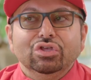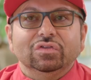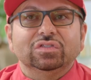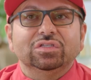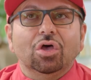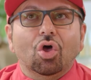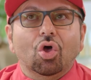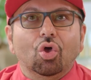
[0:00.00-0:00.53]

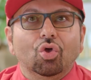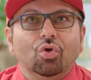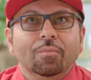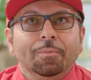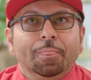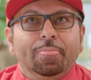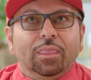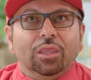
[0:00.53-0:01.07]
So,
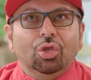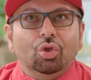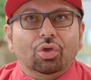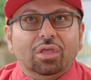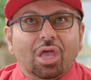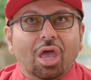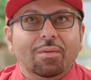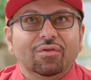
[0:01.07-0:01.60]
you know,
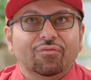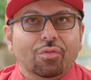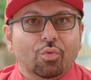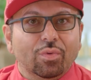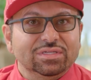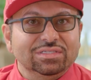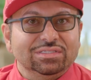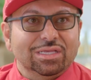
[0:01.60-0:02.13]
coming from the
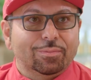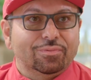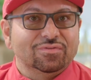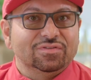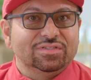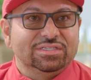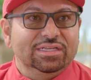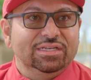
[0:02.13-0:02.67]
western suburbs
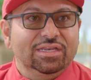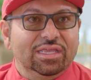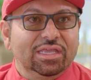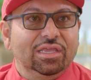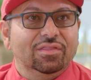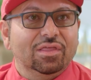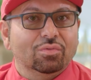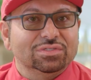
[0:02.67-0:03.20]
of
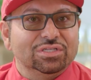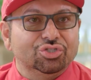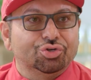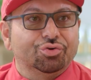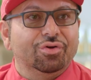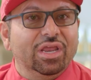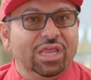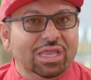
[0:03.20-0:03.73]
Sydney, there was a
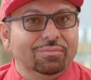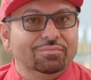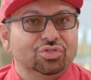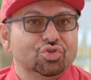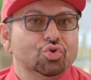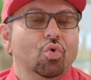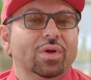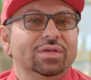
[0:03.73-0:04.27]
dream
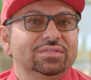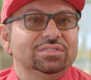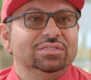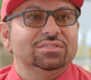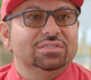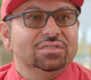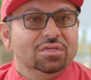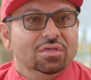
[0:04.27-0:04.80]
to always
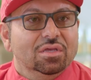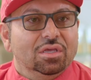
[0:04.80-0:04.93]
just,